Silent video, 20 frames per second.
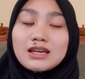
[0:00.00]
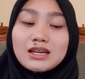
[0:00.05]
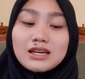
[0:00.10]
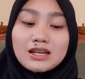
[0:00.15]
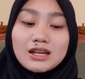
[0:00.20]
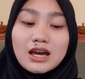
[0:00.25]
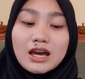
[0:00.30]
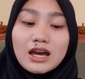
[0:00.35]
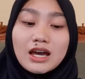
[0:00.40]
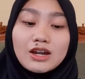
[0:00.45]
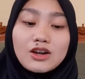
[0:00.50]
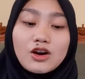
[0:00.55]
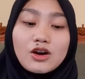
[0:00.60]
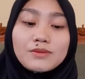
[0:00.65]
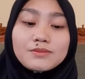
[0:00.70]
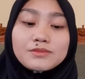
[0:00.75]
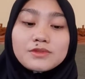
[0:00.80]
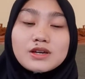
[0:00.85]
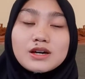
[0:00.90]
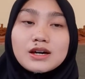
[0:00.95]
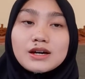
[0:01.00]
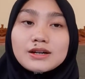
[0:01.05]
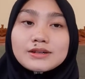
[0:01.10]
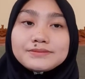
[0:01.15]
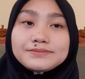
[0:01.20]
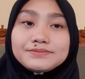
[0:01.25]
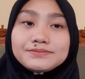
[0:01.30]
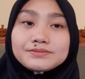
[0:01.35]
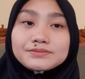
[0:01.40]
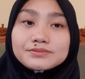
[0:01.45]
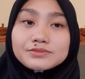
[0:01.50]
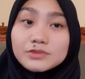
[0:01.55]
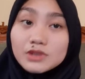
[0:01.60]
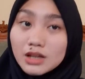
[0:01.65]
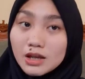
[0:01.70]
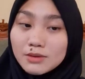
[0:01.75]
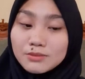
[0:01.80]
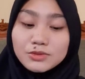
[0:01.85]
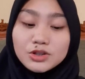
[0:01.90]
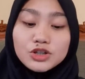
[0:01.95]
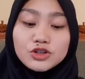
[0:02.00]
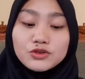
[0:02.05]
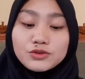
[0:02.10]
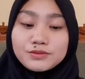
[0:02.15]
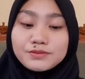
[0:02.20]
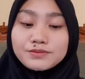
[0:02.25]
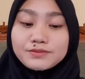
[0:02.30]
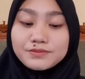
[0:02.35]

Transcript: in the end of the menu.